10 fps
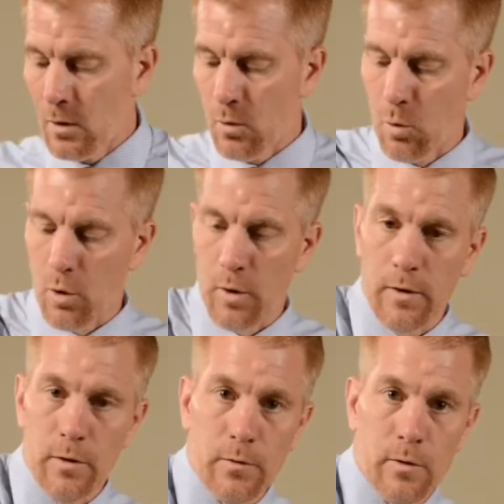We're going
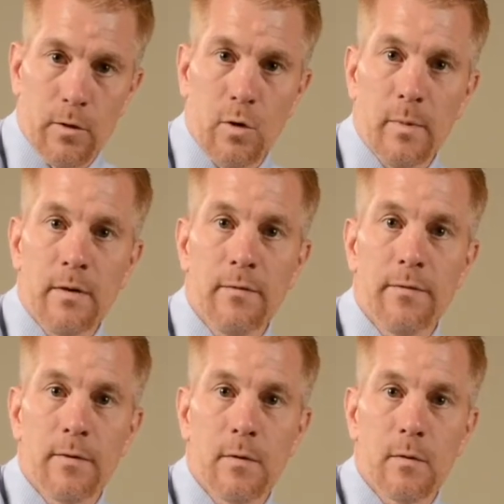to use a little bit
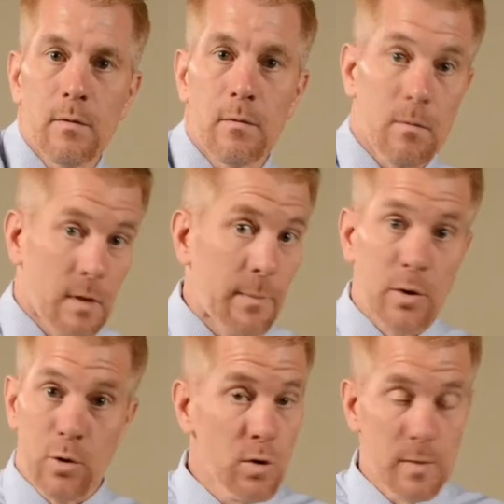of lemon
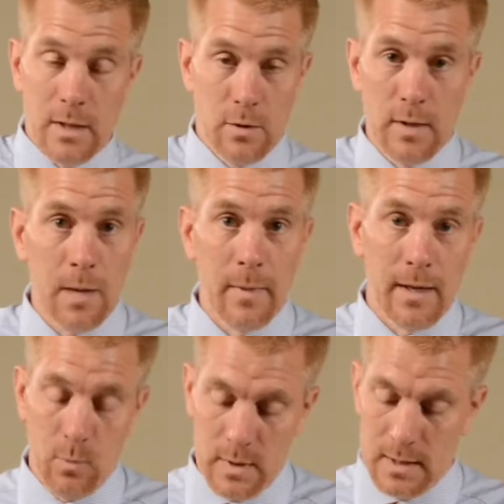juice because you can't make
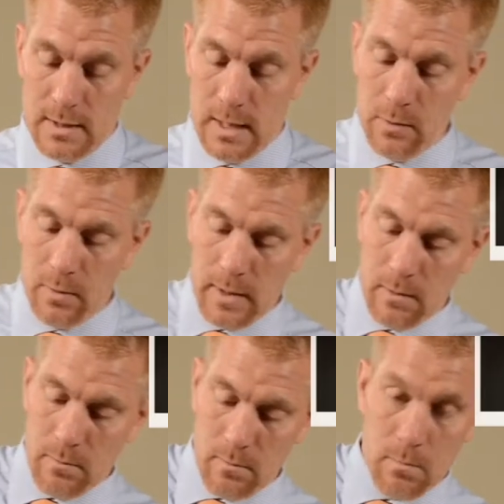a whiskey sour
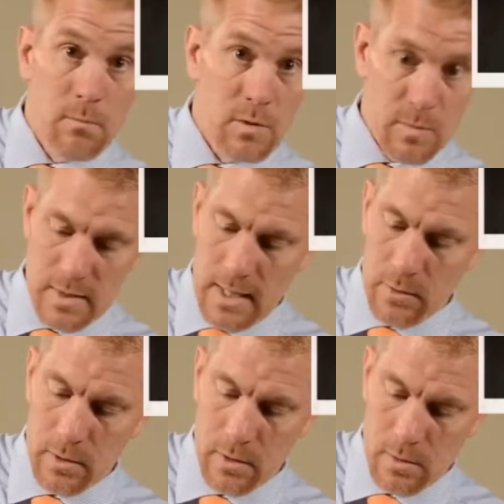without some
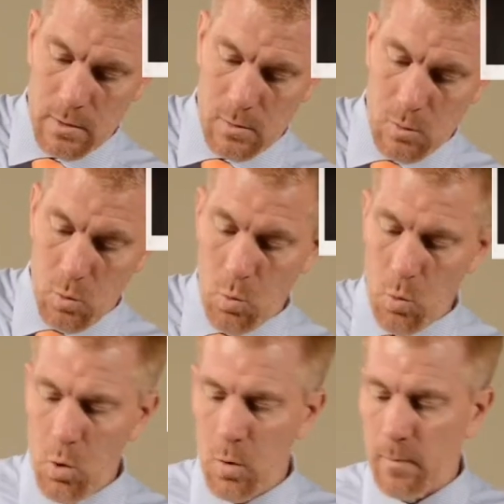sour.
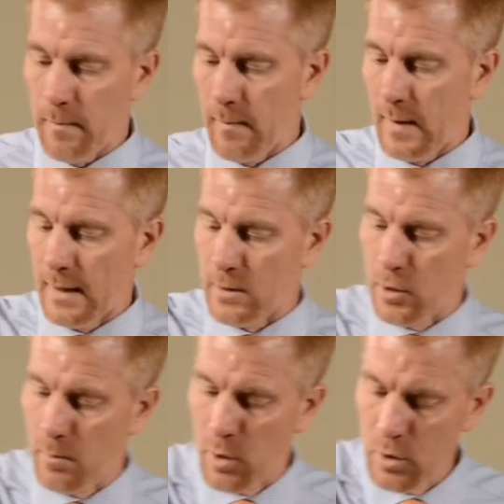That's a
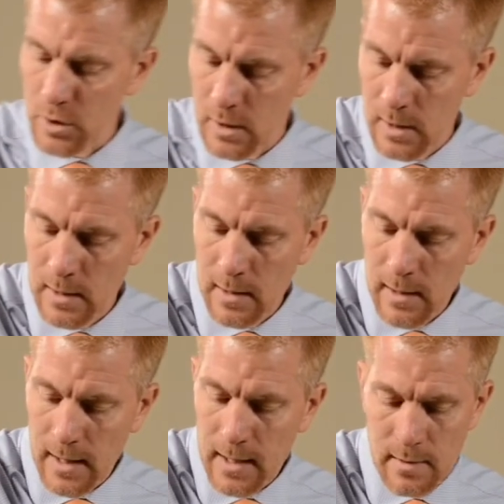good burst.
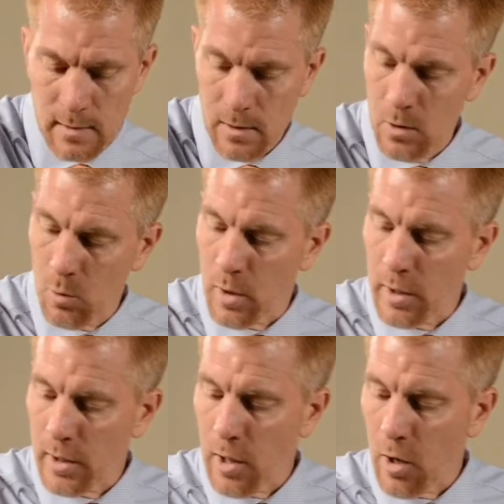And we're
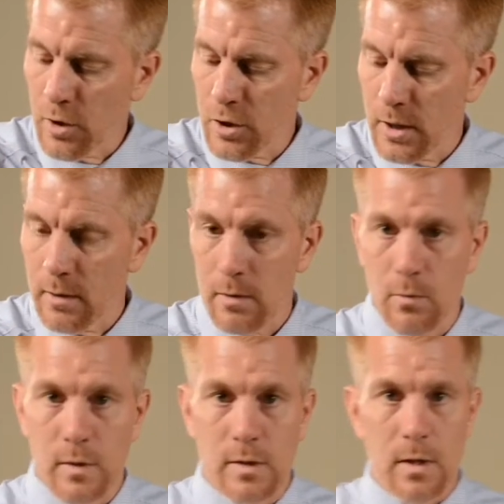going to garnish it
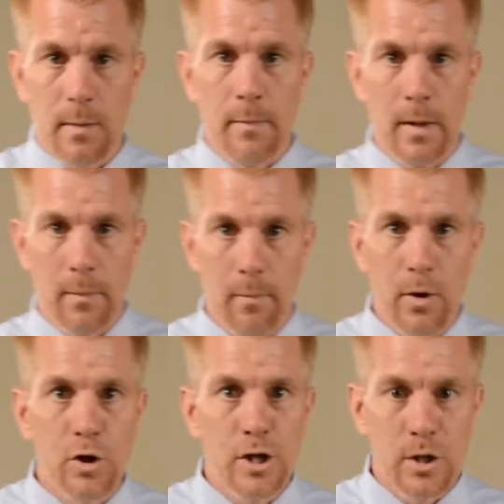with some
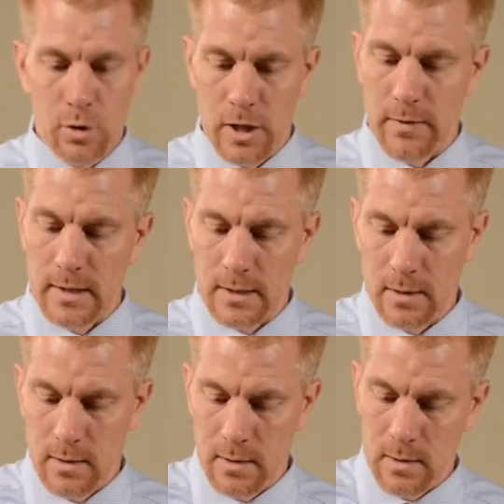maraschino cherries.
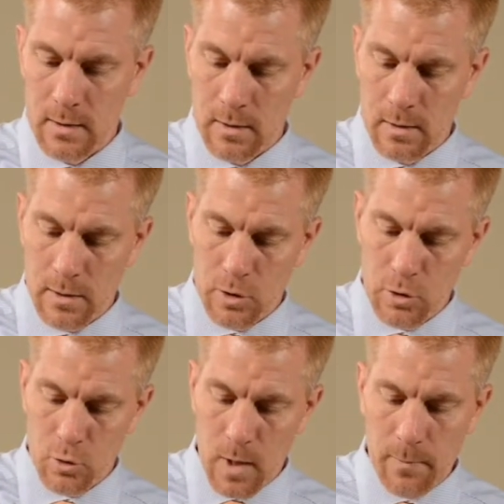
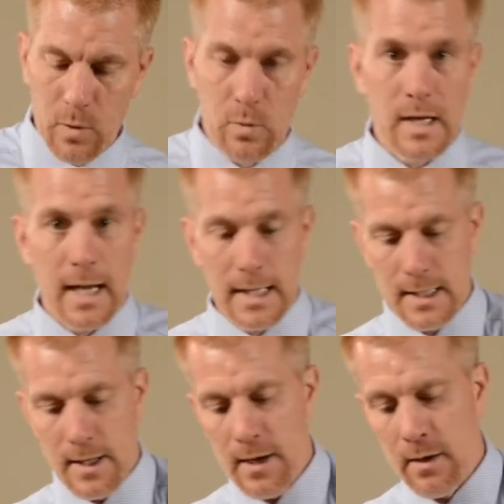Just drop those guys
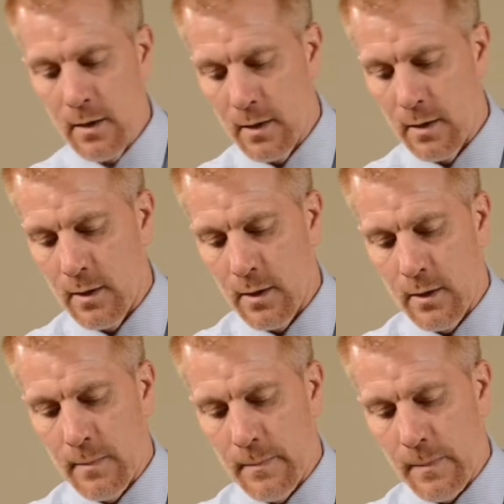in there.
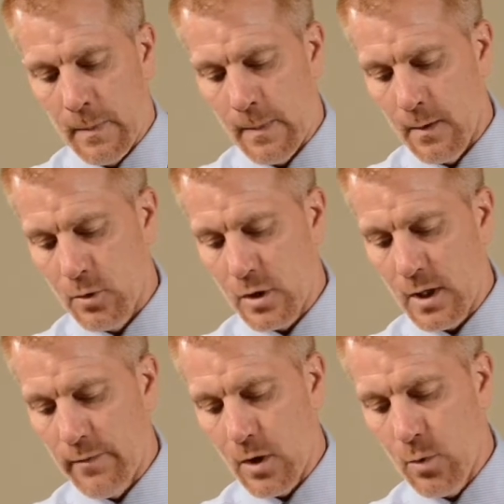Just
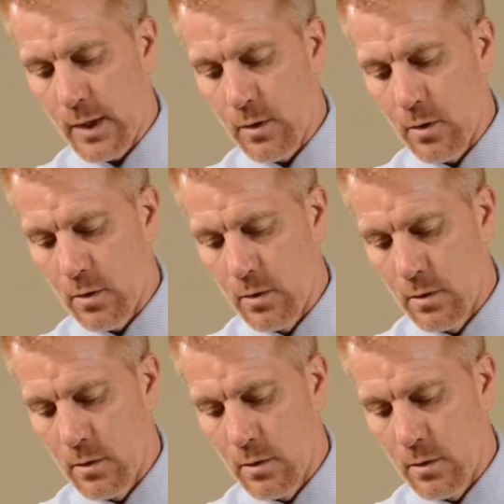give it a quick little